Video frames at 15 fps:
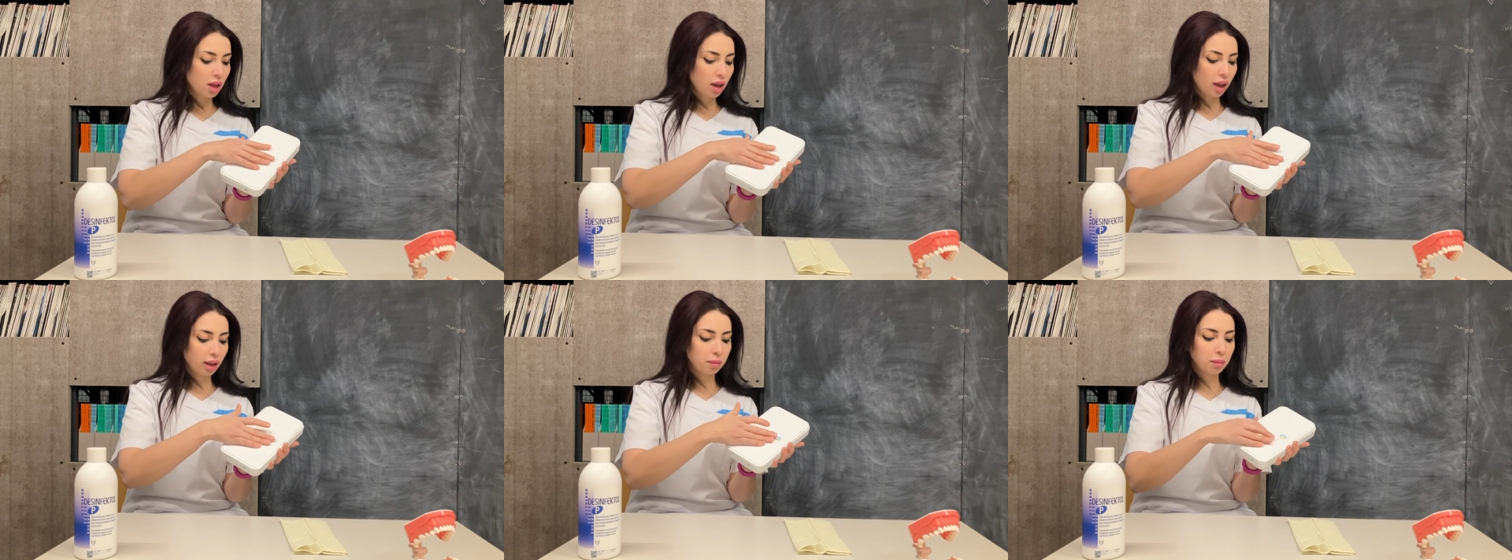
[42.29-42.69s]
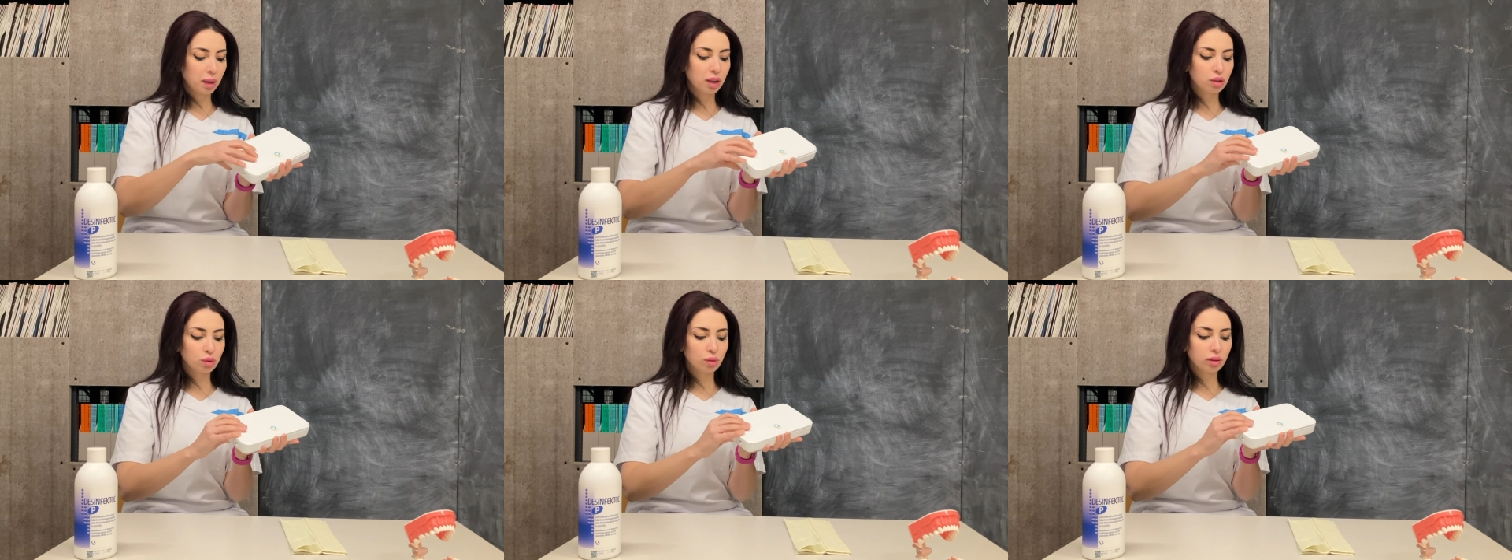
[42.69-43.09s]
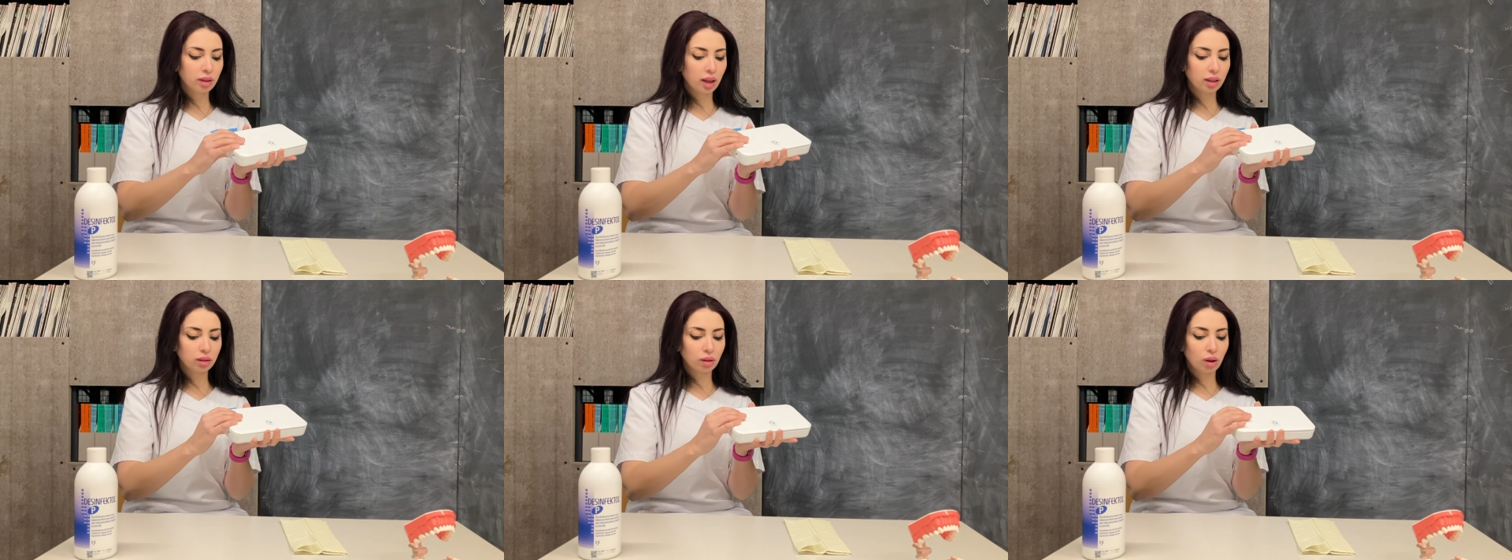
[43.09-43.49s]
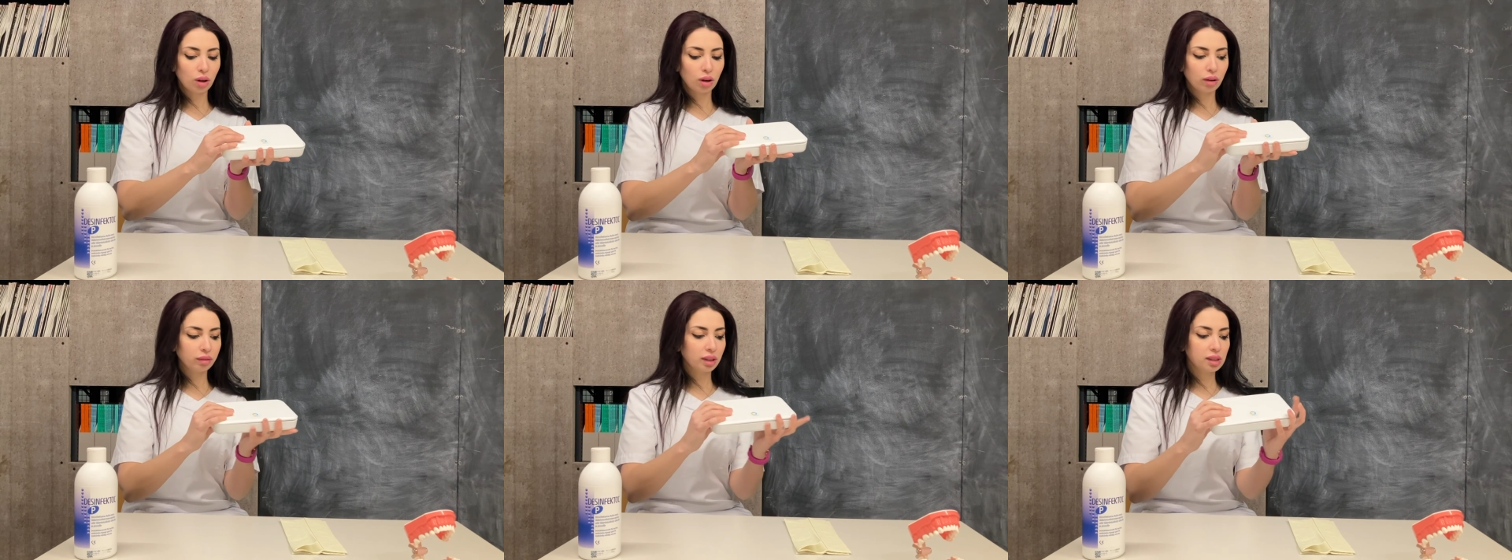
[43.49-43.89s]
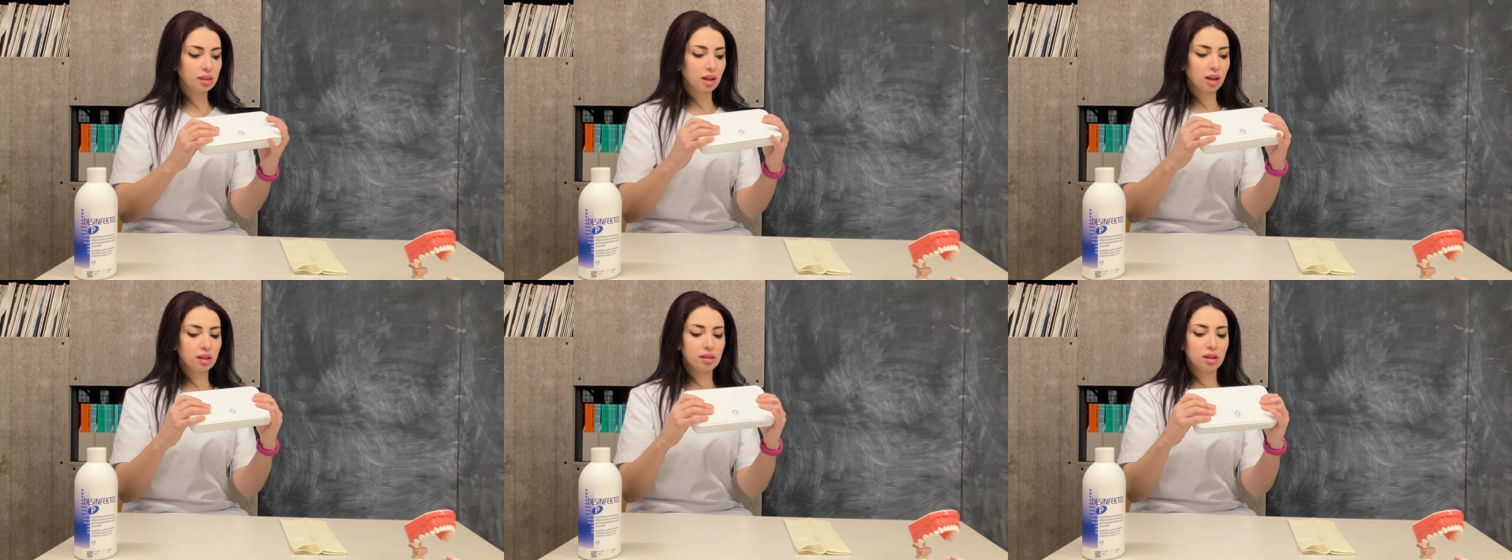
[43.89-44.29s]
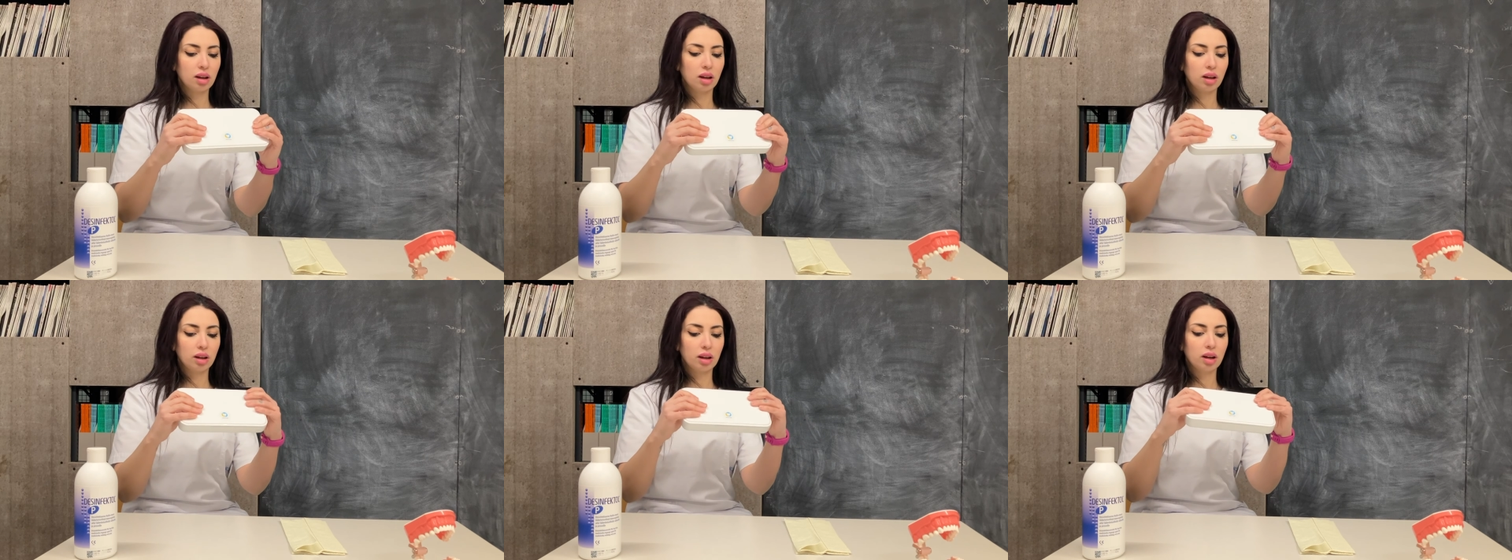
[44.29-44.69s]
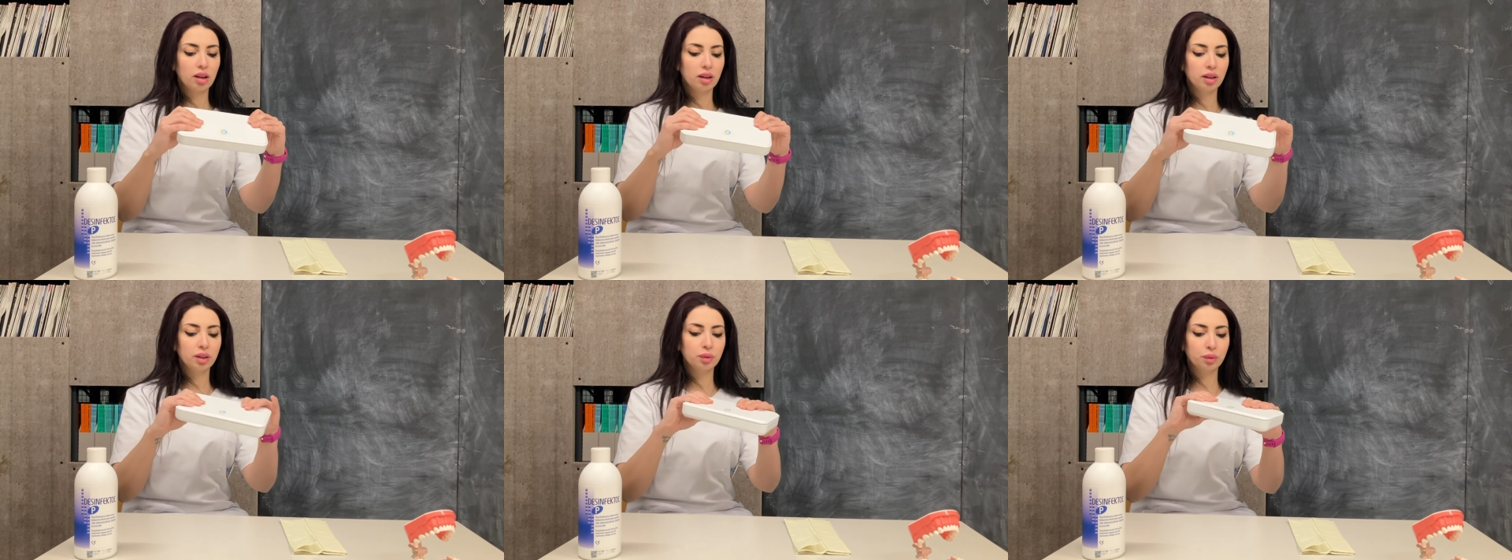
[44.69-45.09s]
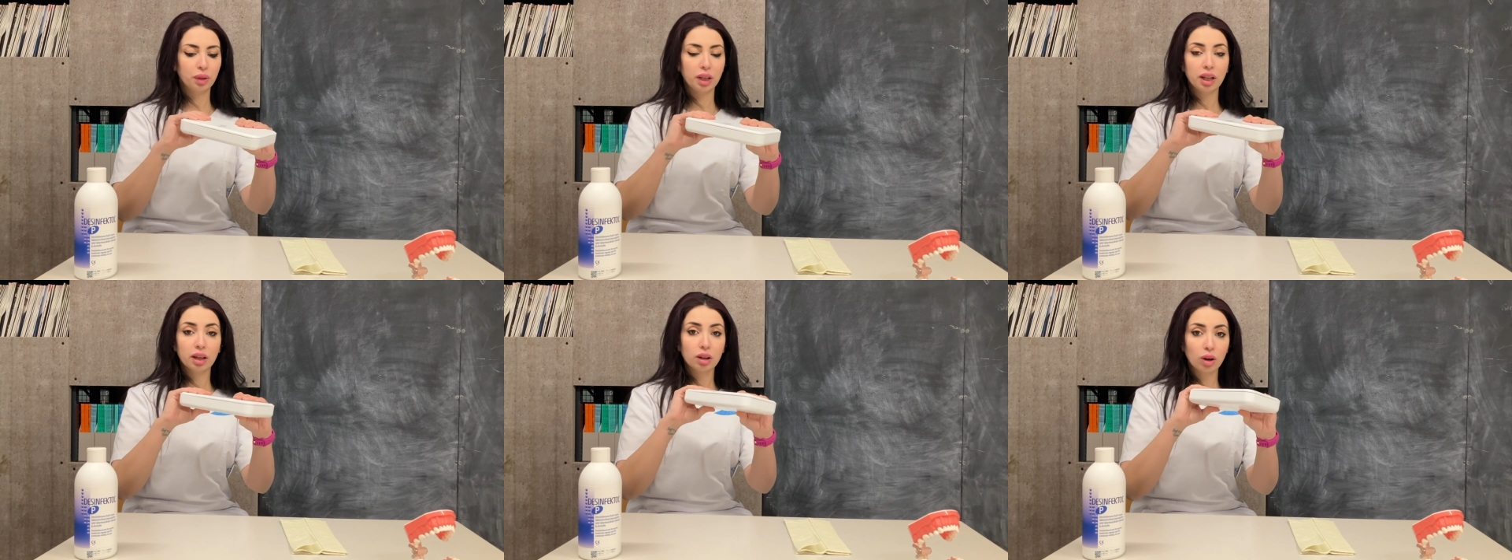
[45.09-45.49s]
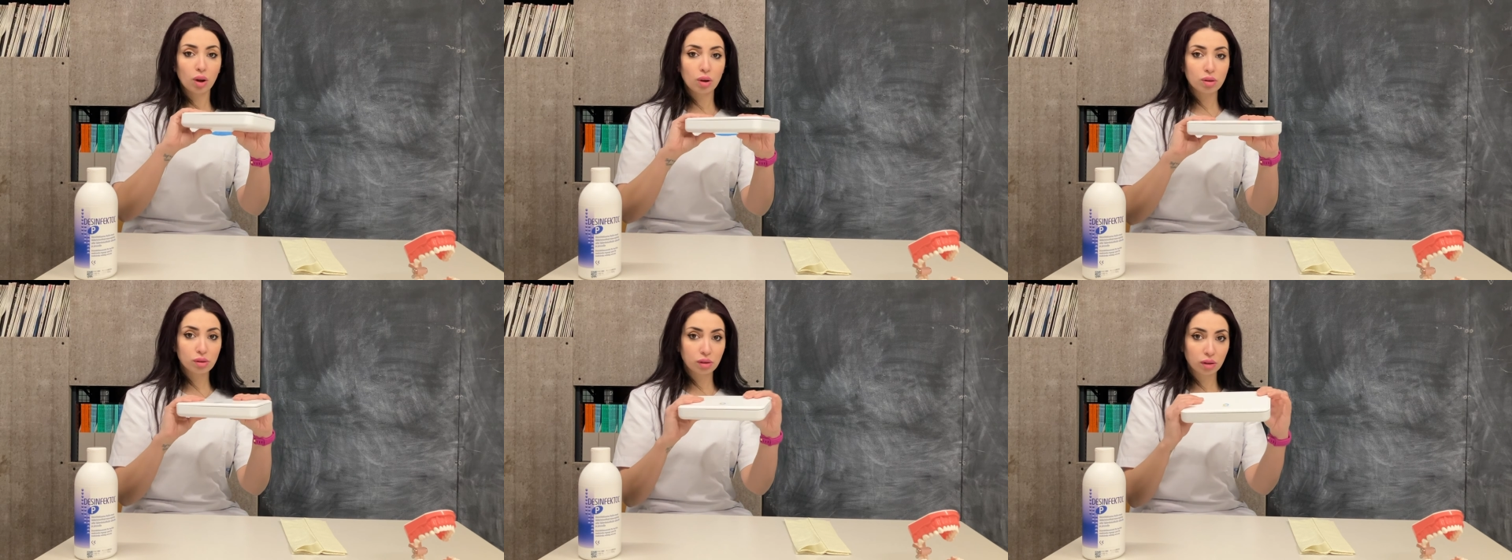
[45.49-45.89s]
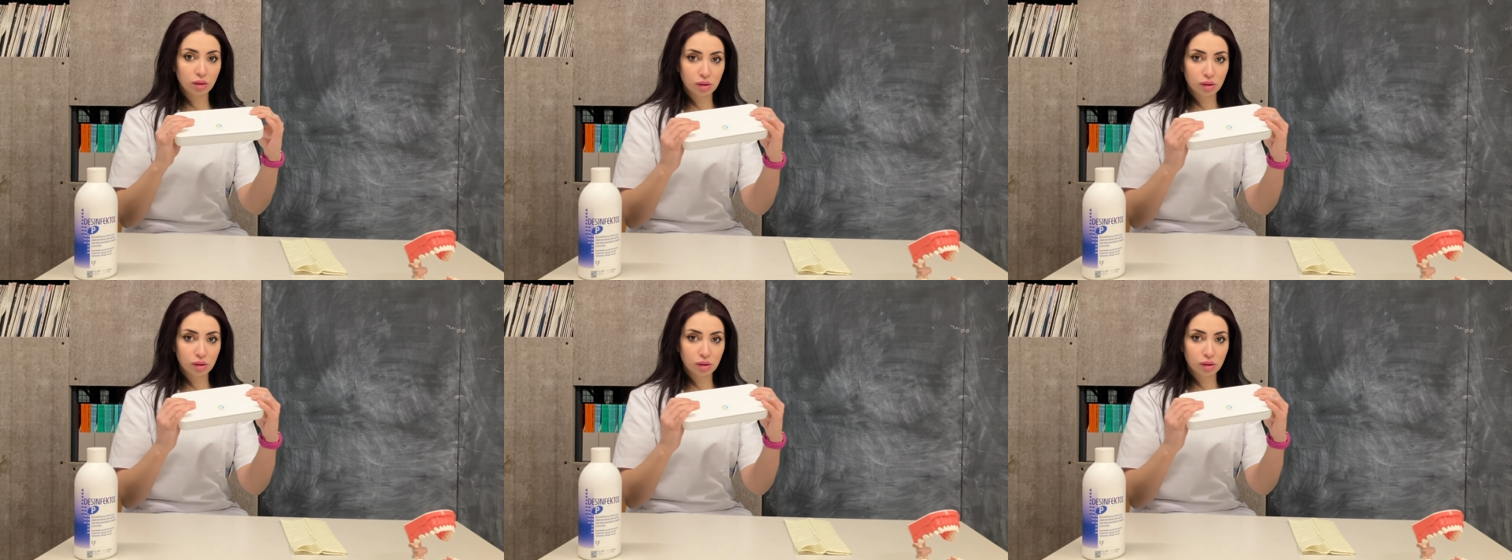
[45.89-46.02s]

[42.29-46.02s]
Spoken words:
and make sure that all of the sides are really closed,